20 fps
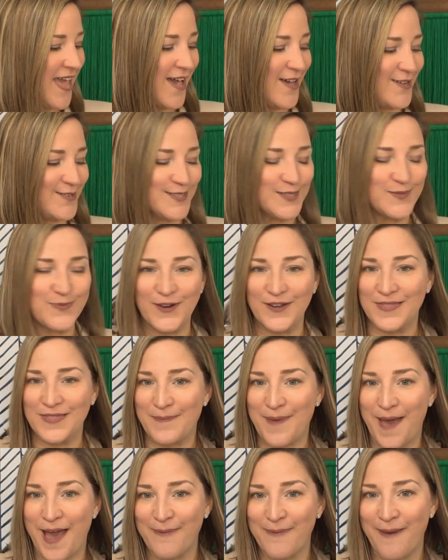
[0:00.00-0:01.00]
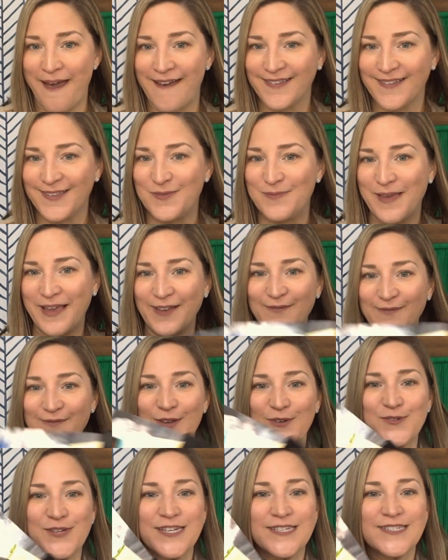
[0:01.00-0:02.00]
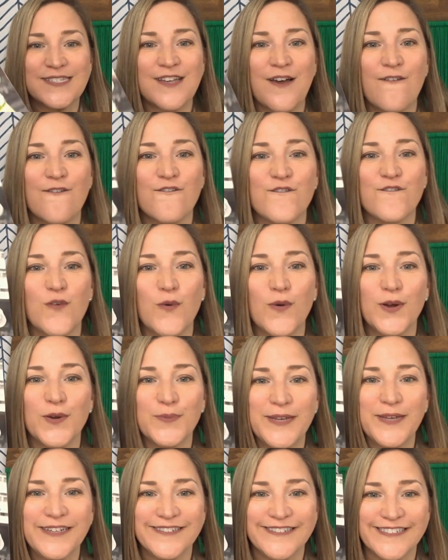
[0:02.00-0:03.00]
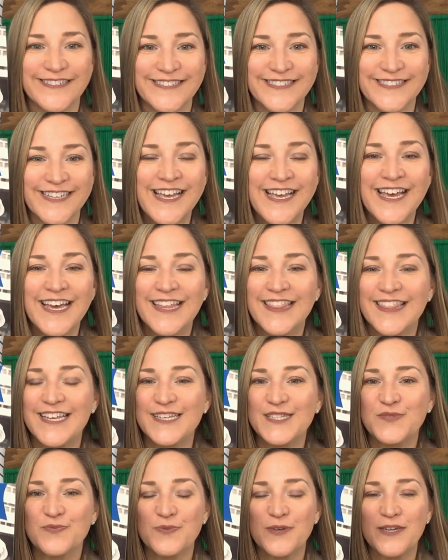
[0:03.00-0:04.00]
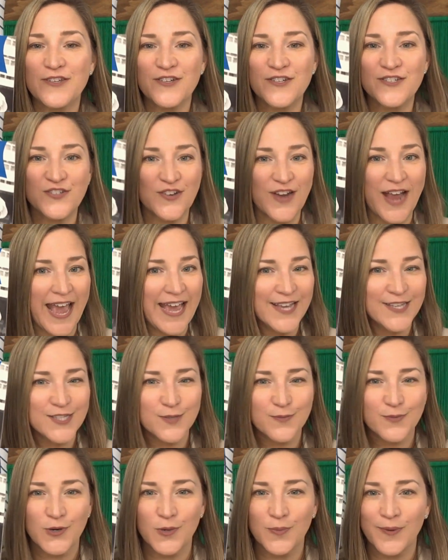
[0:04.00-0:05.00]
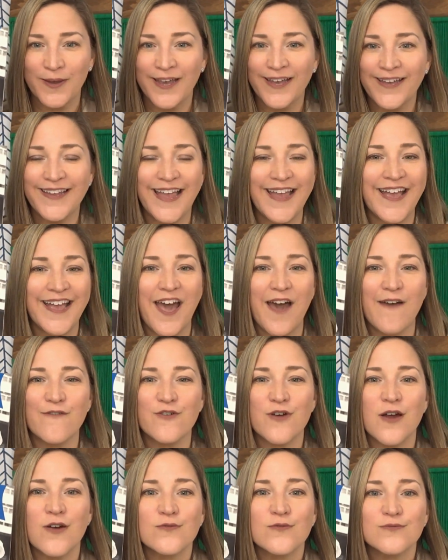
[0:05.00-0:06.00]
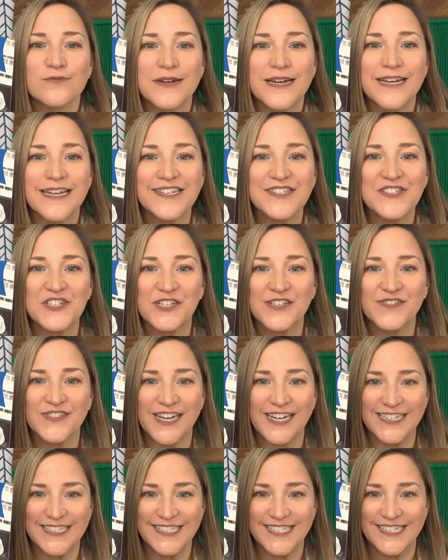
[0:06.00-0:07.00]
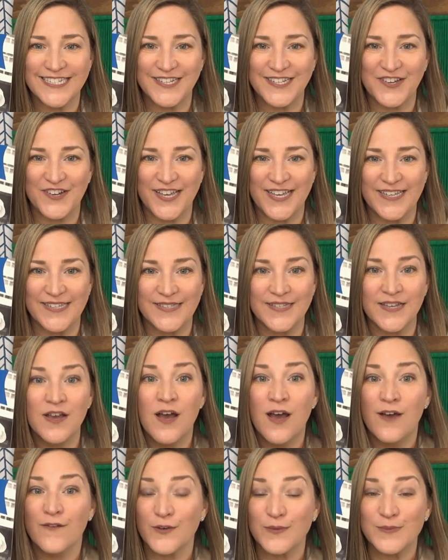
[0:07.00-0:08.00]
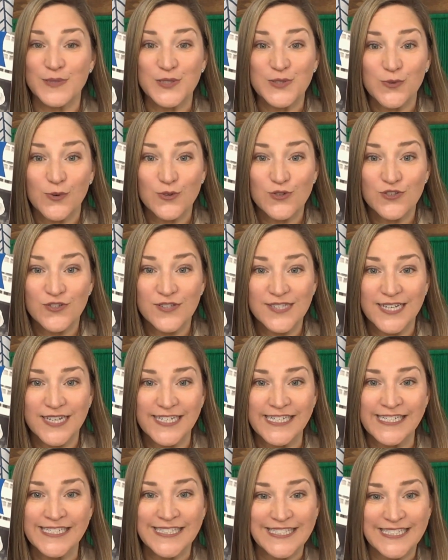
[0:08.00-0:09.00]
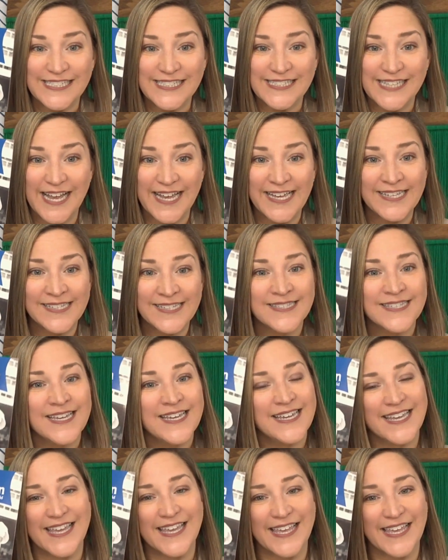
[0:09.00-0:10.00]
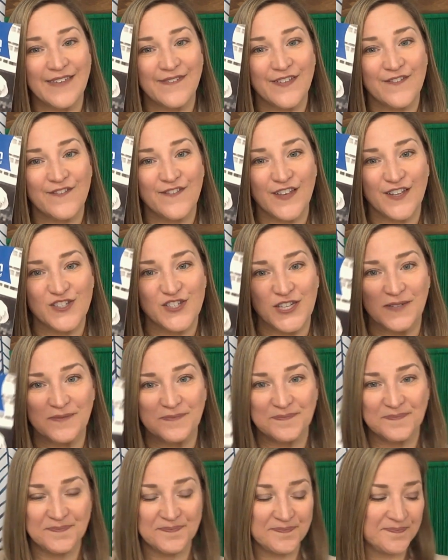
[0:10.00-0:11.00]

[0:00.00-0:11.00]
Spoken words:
Elsewhere in the backpack, you may have noticed 4 readers. These readers are age appropriate and cover a range of content areas, from social studies to science, even fiction.